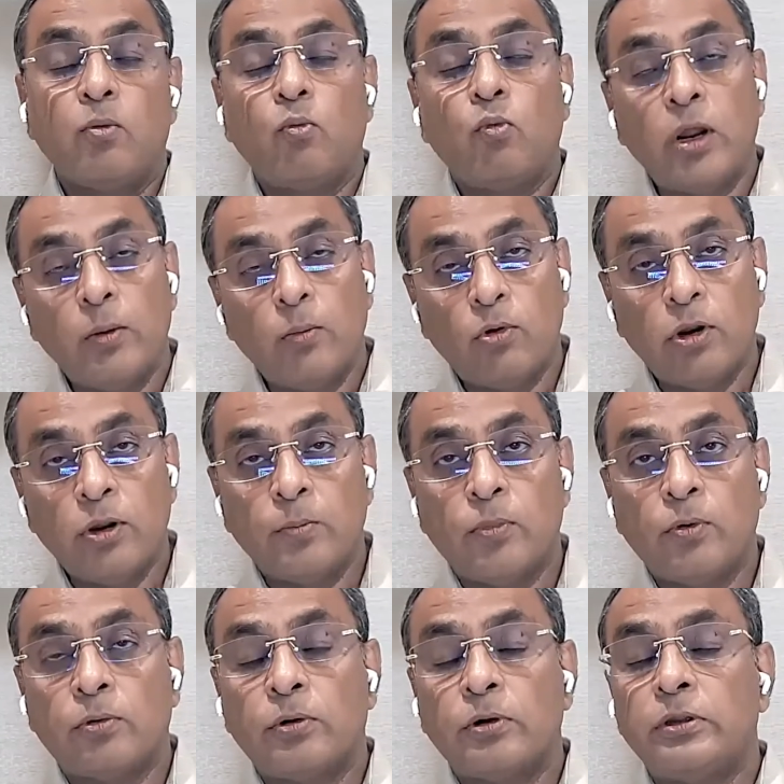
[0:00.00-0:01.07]
One more
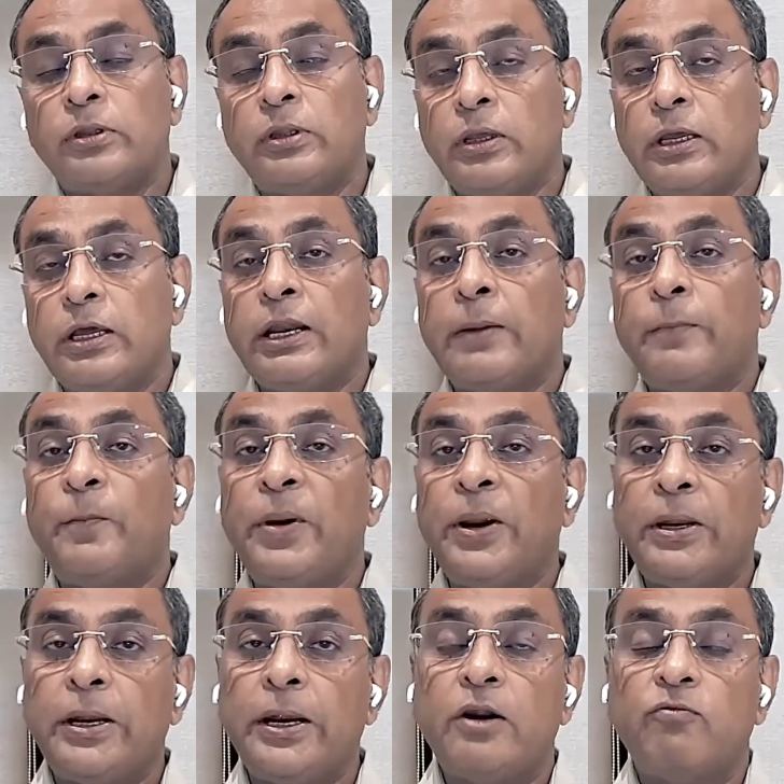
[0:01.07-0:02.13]
important thing,
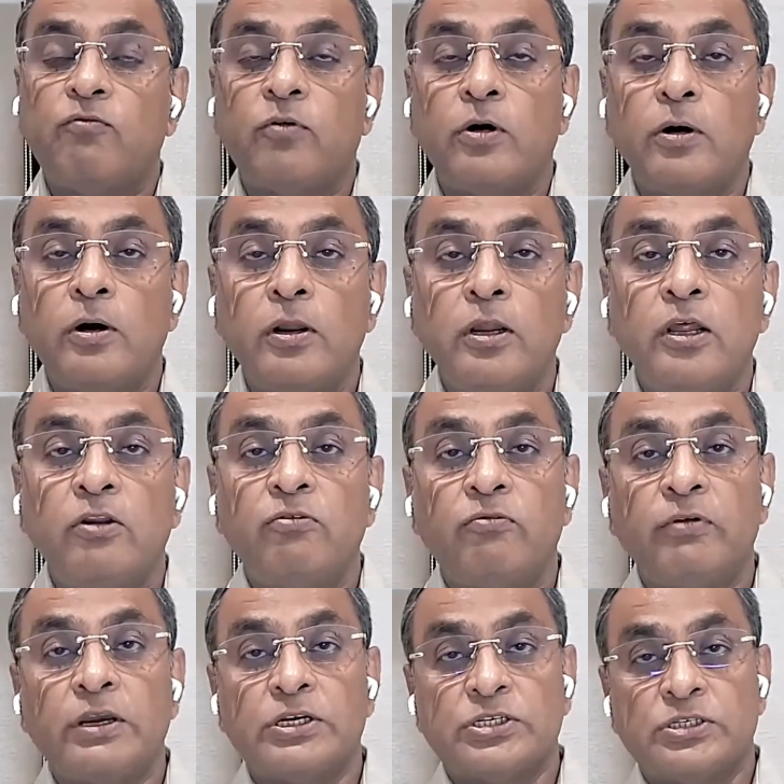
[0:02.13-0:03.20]
repeated fungal
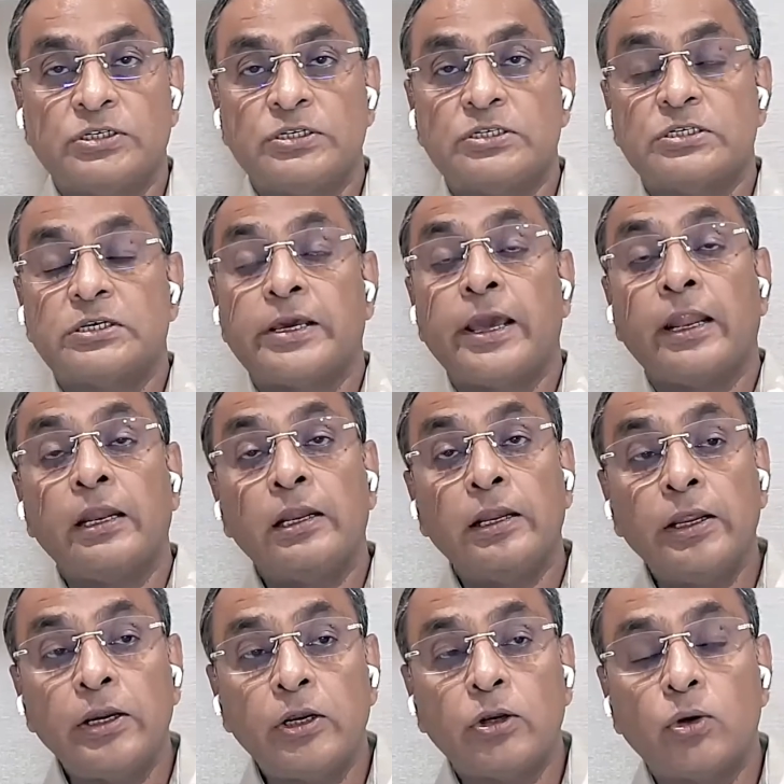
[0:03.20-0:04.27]
infections can
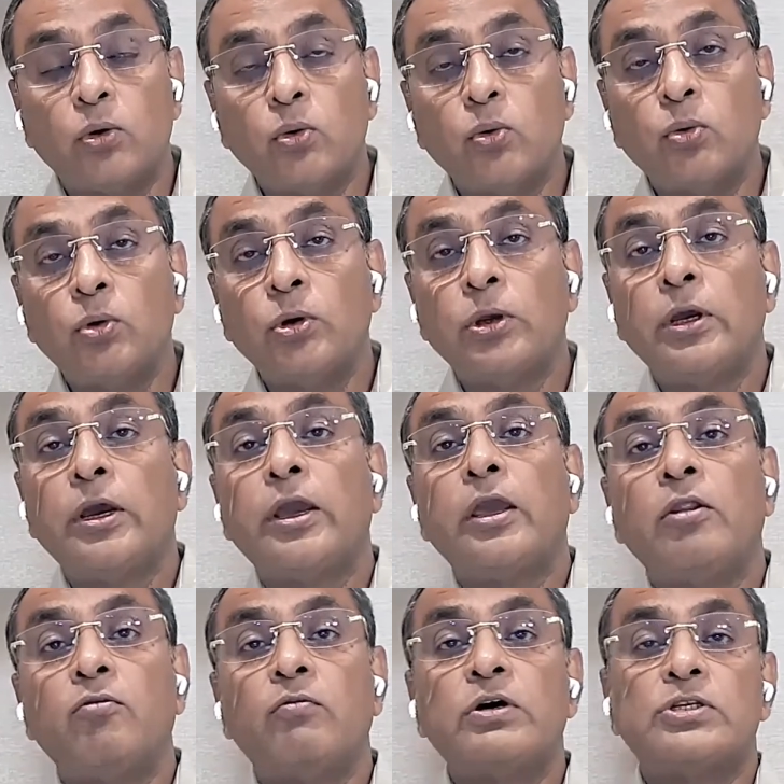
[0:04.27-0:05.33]
lead to
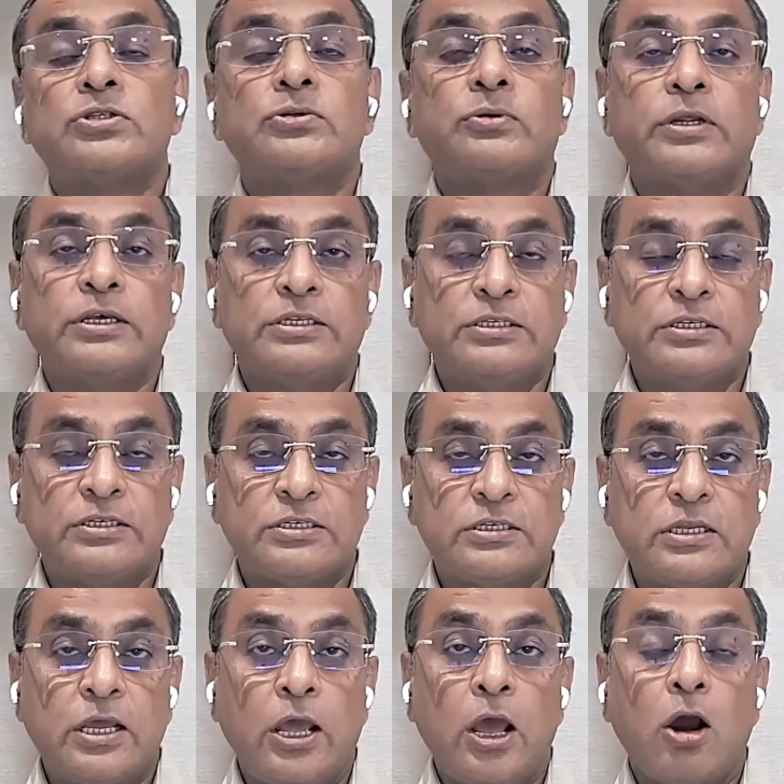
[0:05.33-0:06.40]
inverse
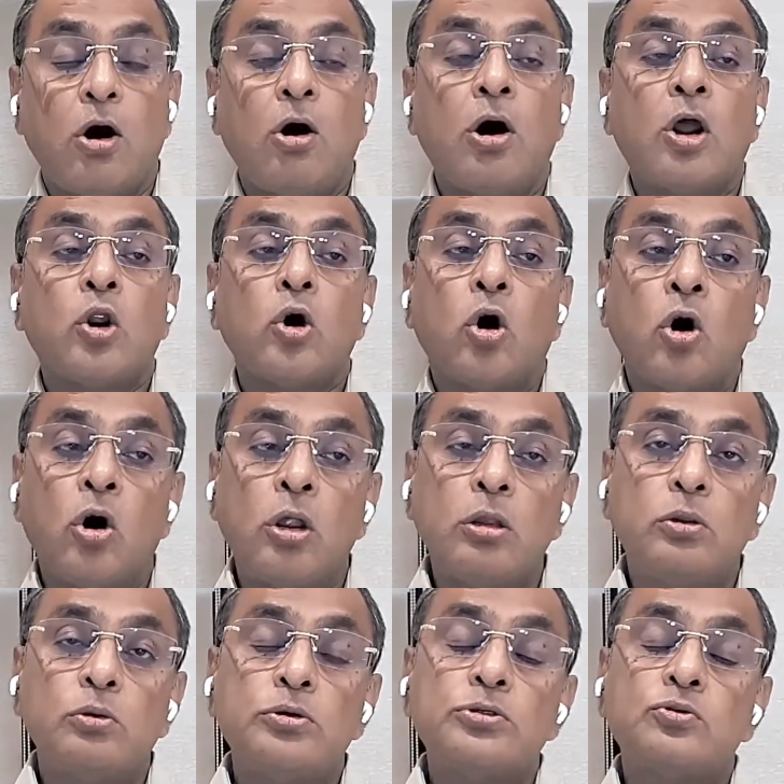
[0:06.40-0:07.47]
psoriasis, or all
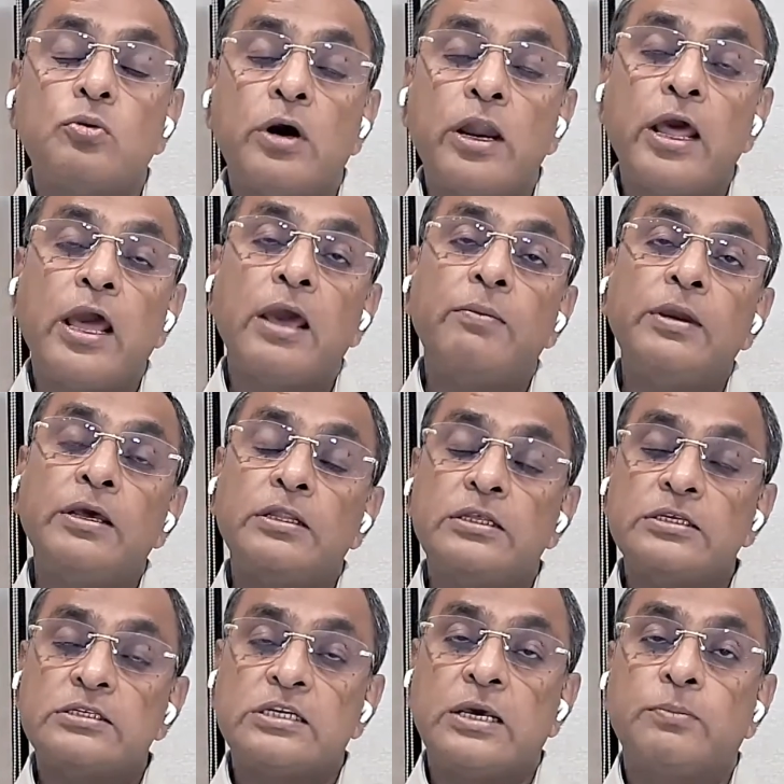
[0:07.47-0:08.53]
those who are having
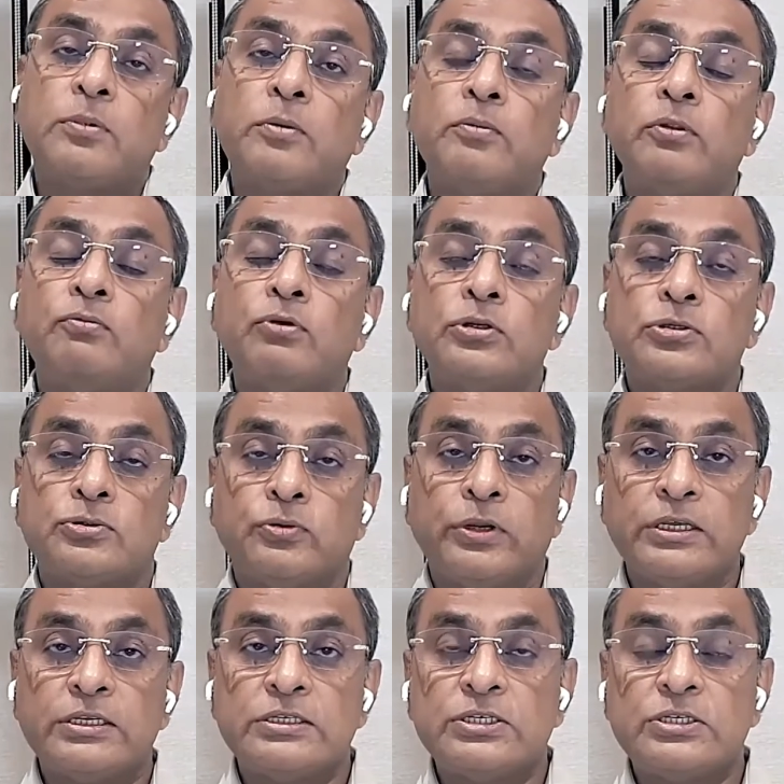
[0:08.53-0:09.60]
this type of inverse
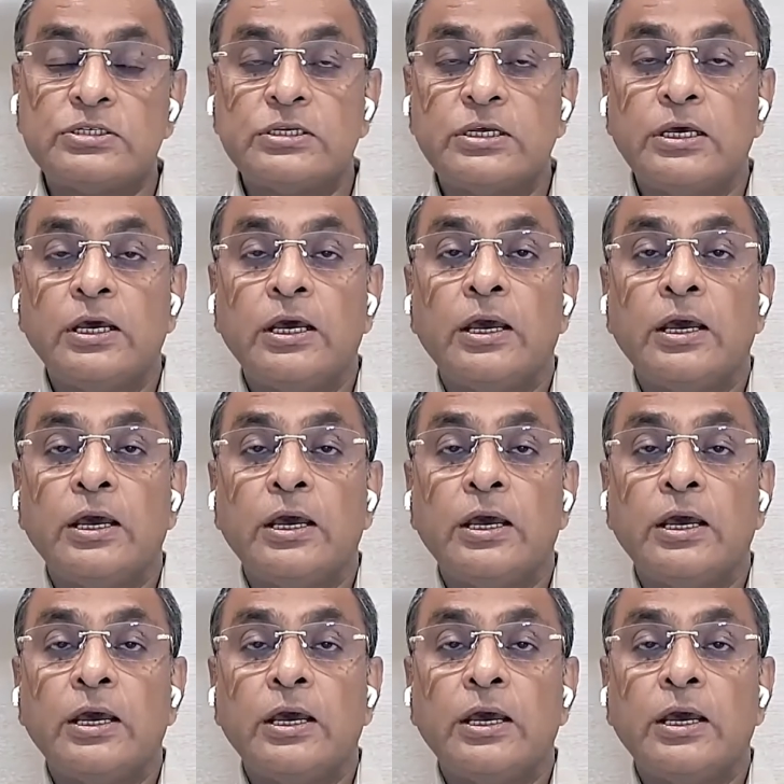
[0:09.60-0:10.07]
psoriasis.